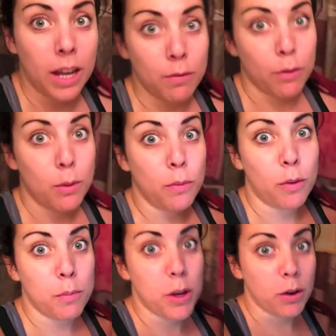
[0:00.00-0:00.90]
Came home
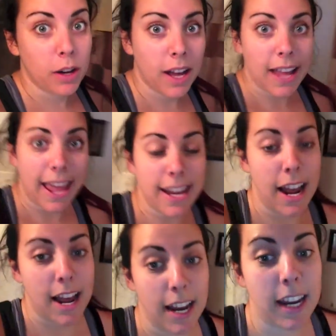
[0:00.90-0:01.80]
from yoga and
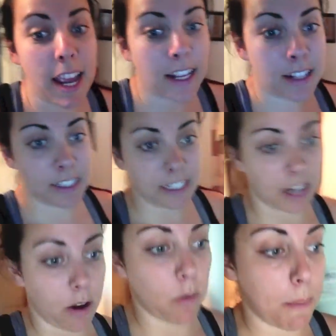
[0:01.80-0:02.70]
I cleaned
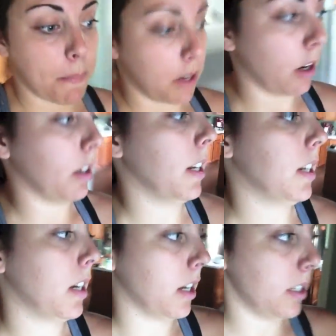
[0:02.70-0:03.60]
out my
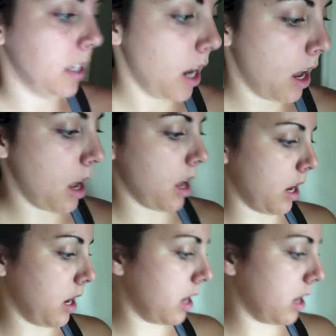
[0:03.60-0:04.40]
garden a ton.